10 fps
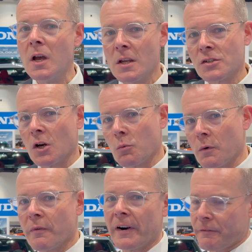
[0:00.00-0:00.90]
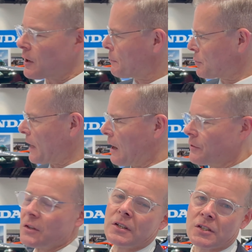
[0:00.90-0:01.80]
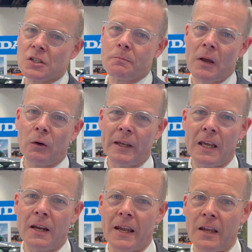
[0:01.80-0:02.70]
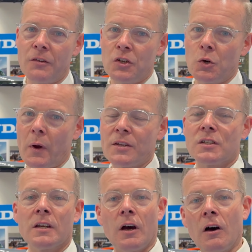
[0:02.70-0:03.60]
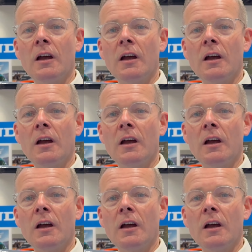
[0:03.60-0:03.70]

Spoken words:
So we're very, very proud that this is built here in the US in our